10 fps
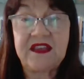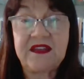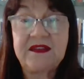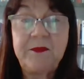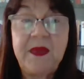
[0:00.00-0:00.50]

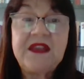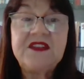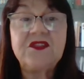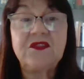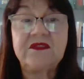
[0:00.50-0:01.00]

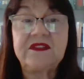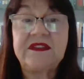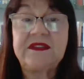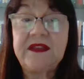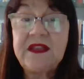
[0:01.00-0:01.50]
Depending on the
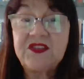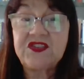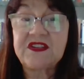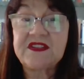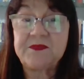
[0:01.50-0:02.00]

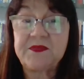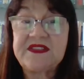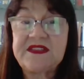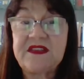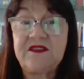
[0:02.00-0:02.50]
teacher's
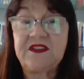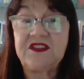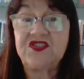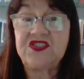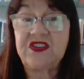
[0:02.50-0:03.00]

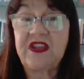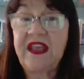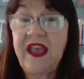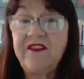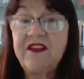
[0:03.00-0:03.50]
perceived
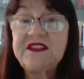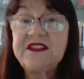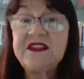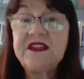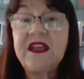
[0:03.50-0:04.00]

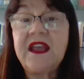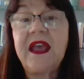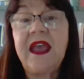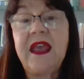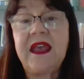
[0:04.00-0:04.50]
character
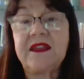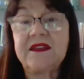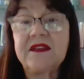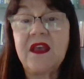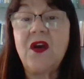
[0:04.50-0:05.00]
and
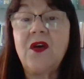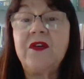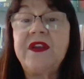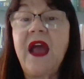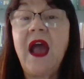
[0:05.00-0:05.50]
on
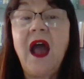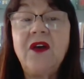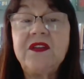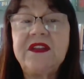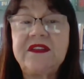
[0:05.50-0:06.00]
how
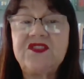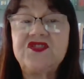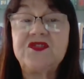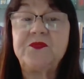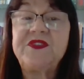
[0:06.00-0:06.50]
the teacher
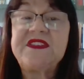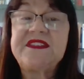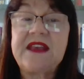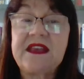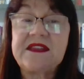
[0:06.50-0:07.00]

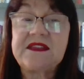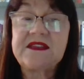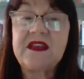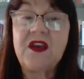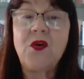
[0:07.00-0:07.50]
presents
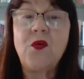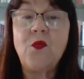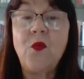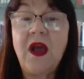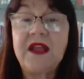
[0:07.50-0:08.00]

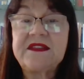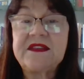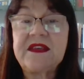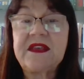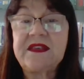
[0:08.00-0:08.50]
what
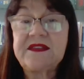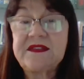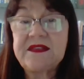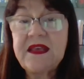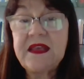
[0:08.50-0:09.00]
is
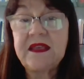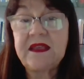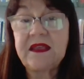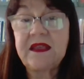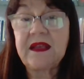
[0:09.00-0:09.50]
seen
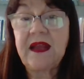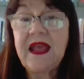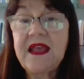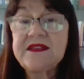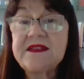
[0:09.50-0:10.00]
in
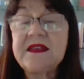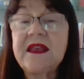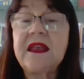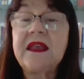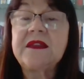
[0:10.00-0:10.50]
class,
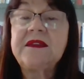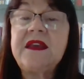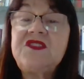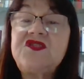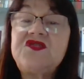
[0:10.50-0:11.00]
the
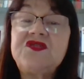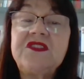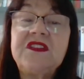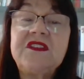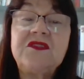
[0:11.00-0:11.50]

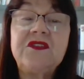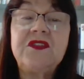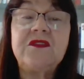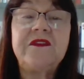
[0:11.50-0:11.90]
student will feel